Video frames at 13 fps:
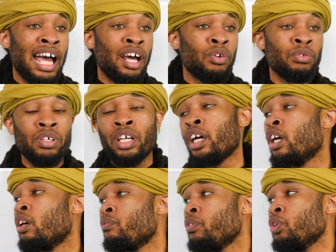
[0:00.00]
I don't
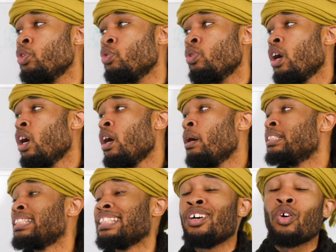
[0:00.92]
care if you
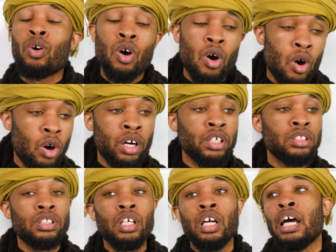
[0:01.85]
sell
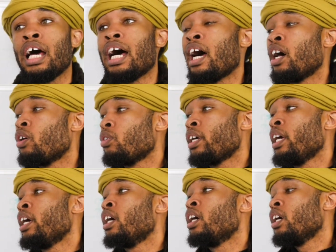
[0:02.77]
cars, I don't
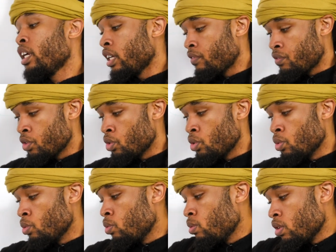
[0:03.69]
care if
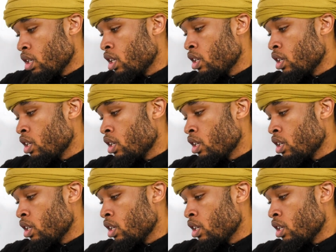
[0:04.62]
you